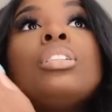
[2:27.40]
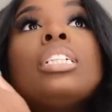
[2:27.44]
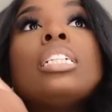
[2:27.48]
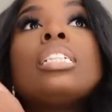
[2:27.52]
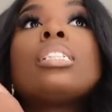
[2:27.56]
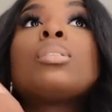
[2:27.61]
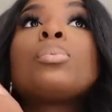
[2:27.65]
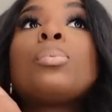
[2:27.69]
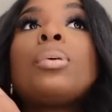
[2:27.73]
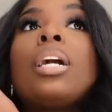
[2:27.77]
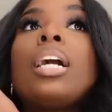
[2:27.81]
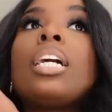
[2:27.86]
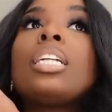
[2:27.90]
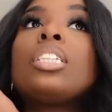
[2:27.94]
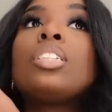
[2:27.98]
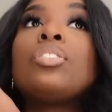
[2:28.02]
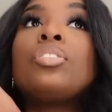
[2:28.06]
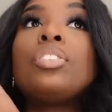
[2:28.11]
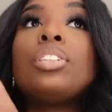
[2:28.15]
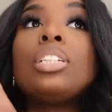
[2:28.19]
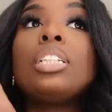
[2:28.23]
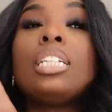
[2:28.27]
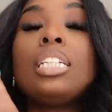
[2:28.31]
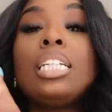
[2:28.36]
this watch
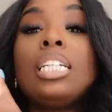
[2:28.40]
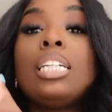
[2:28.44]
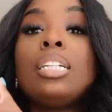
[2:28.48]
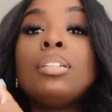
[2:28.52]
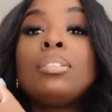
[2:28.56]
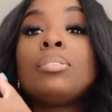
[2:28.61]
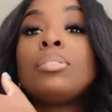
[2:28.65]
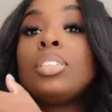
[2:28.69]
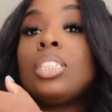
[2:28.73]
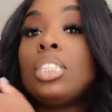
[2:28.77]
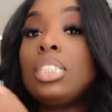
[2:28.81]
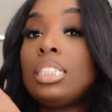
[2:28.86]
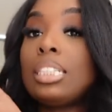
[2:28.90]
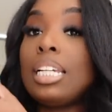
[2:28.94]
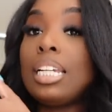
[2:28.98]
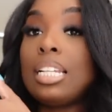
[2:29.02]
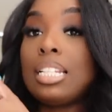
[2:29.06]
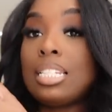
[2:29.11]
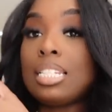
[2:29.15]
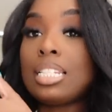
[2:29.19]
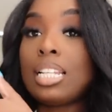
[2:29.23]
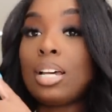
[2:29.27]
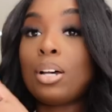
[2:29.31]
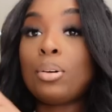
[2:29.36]
really
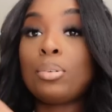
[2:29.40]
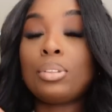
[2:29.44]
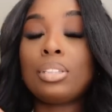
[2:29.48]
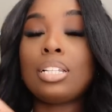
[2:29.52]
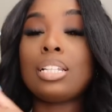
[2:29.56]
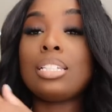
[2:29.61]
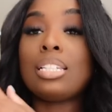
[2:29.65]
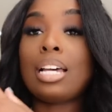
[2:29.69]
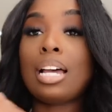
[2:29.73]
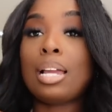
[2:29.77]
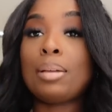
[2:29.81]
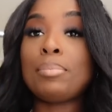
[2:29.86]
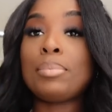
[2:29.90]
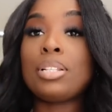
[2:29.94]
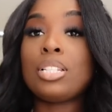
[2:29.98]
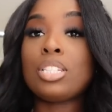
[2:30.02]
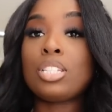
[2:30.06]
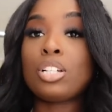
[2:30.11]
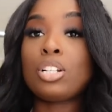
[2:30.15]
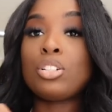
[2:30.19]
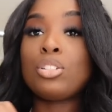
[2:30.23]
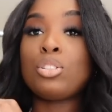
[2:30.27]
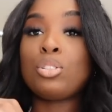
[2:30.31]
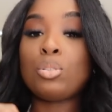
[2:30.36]
stands out, the
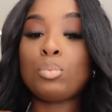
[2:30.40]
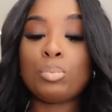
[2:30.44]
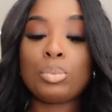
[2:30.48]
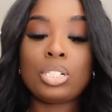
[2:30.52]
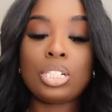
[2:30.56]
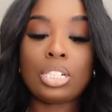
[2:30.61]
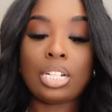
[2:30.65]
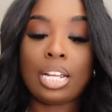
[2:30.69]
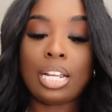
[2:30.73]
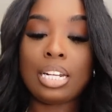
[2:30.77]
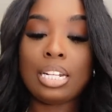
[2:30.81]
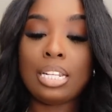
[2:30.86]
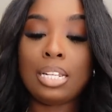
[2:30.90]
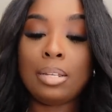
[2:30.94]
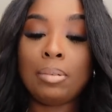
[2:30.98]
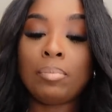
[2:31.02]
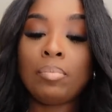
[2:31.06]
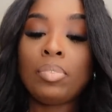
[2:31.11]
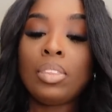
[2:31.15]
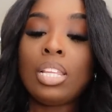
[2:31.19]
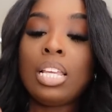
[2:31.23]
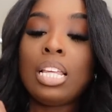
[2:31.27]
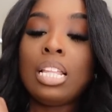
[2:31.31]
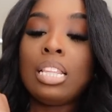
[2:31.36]
diamonds are super shiny.
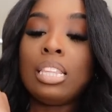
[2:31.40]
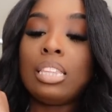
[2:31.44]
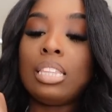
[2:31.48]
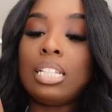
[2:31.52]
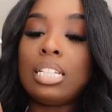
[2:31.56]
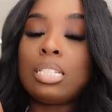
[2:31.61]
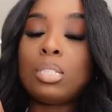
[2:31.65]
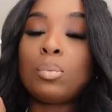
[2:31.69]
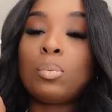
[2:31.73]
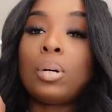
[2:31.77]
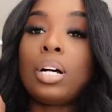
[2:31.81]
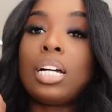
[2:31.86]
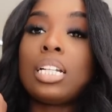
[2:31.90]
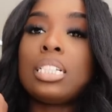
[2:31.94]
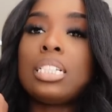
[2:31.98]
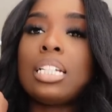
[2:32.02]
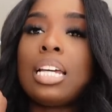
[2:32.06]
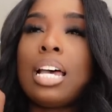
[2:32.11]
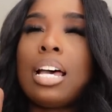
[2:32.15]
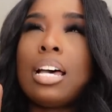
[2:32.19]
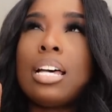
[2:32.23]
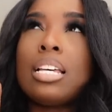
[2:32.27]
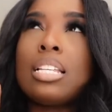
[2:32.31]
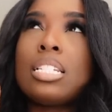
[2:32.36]
This watch
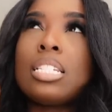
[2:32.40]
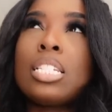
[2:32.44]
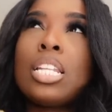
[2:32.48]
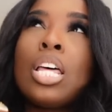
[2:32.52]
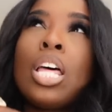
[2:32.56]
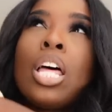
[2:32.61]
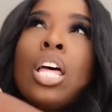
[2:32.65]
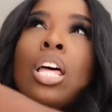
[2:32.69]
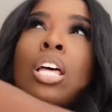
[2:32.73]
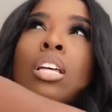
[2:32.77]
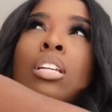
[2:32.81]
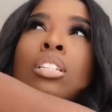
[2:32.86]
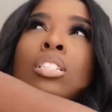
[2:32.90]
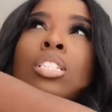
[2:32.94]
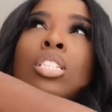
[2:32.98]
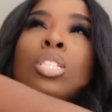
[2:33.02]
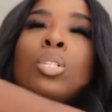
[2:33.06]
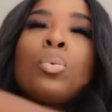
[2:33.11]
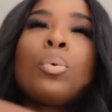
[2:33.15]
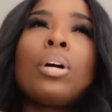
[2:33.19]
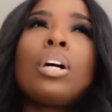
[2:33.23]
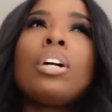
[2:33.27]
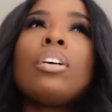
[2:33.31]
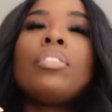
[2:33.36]
has
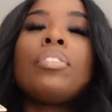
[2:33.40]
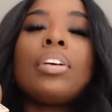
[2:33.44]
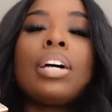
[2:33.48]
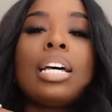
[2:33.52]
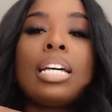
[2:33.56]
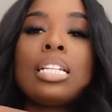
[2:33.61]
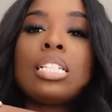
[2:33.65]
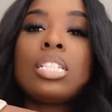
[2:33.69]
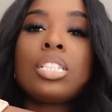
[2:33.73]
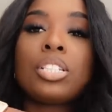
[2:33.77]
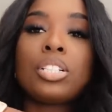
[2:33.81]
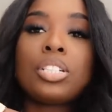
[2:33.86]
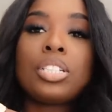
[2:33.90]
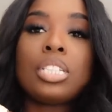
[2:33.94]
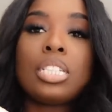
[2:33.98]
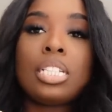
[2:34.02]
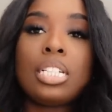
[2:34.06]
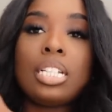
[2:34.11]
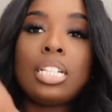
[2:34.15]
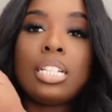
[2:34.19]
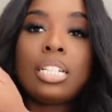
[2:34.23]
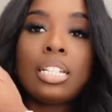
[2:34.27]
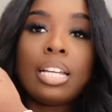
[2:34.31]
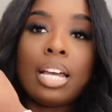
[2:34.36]
12
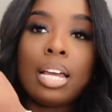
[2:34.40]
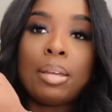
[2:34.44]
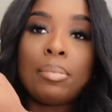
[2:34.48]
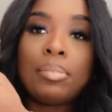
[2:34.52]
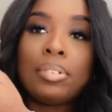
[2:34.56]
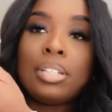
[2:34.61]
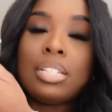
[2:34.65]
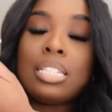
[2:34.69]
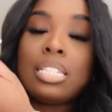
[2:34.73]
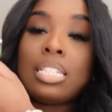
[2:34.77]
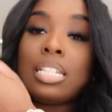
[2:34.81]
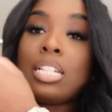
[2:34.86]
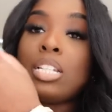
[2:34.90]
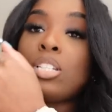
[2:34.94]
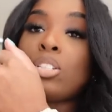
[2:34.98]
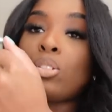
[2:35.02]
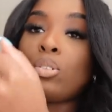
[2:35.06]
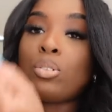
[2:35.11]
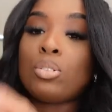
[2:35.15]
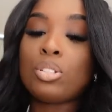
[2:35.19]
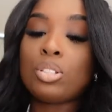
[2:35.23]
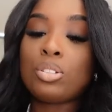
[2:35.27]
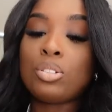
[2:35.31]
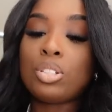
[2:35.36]
S13 diamonds and it's
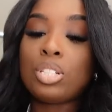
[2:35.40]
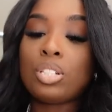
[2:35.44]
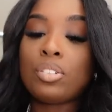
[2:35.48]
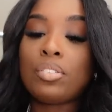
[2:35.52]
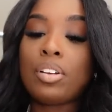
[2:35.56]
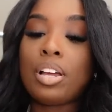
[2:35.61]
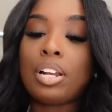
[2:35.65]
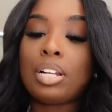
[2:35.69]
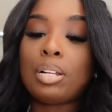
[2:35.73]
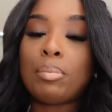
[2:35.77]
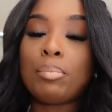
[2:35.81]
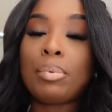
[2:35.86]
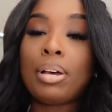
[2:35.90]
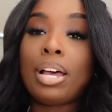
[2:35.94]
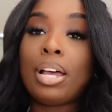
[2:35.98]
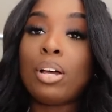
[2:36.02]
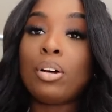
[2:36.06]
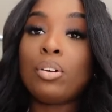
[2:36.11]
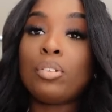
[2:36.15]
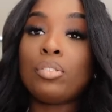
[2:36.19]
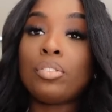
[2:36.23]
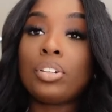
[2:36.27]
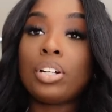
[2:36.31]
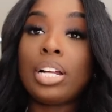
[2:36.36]
also surrounded
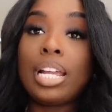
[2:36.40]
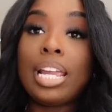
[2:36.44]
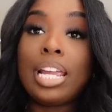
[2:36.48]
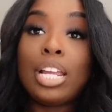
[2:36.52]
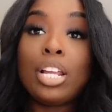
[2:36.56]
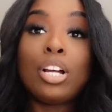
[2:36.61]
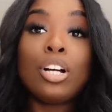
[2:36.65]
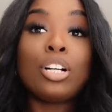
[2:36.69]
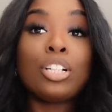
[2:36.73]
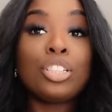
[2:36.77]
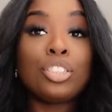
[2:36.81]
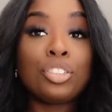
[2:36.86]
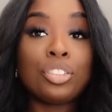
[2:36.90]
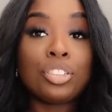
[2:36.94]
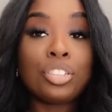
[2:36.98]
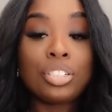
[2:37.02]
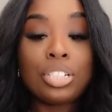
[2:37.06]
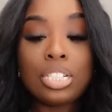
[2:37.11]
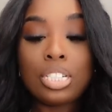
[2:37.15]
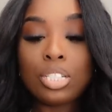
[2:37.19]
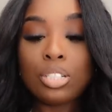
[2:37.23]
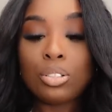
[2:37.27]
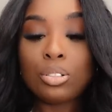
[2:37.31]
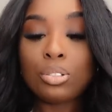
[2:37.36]
by over 800
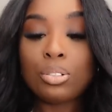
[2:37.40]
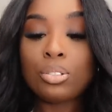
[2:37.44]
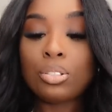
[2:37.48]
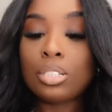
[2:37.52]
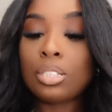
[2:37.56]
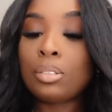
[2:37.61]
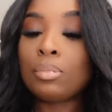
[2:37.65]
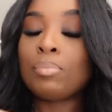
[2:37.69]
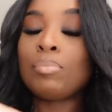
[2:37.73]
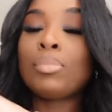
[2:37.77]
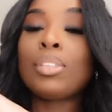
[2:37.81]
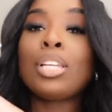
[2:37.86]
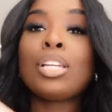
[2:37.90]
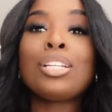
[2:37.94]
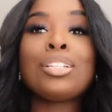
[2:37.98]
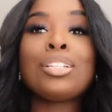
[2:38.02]
crystals.